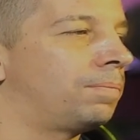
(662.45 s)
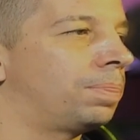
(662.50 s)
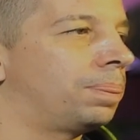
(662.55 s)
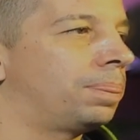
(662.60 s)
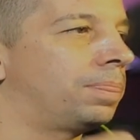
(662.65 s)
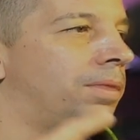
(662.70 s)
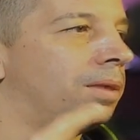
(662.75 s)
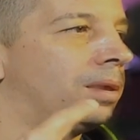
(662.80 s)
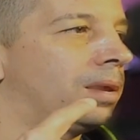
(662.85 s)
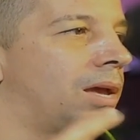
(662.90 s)

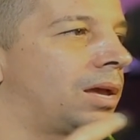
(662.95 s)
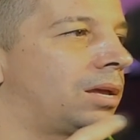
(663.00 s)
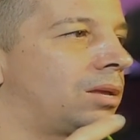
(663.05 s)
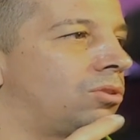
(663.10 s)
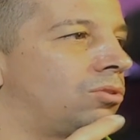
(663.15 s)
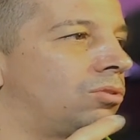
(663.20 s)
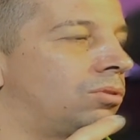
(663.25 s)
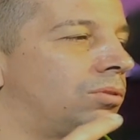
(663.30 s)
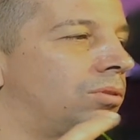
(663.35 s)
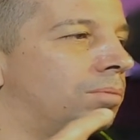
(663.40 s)

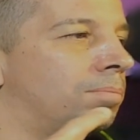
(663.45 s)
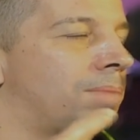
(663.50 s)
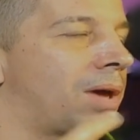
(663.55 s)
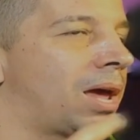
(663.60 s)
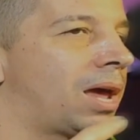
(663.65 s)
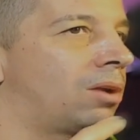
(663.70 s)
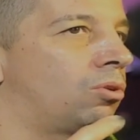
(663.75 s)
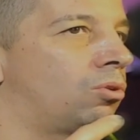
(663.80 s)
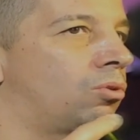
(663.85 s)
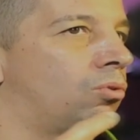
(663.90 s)

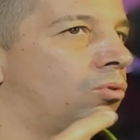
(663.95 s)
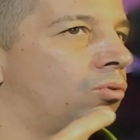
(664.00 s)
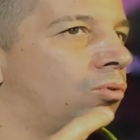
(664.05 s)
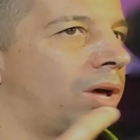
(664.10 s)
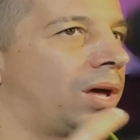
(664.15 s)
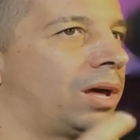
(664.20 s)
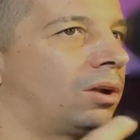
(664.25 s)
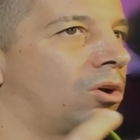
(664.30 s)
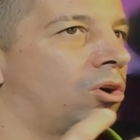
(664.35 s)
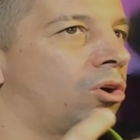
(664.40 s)
MAONO
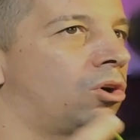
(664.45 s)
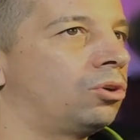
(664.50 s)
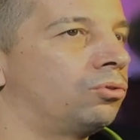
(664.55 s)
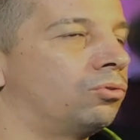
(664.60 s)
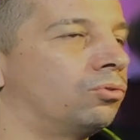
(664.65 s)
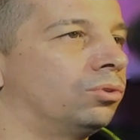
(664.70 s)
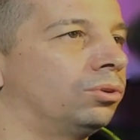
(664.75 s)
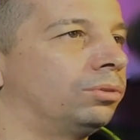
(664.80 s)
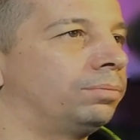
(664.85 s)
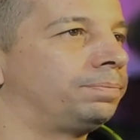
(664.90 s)
at
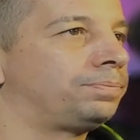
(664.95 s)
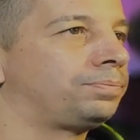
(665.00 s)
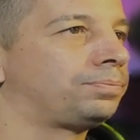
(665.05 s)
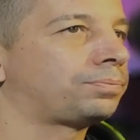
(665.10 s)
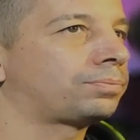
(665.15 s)
100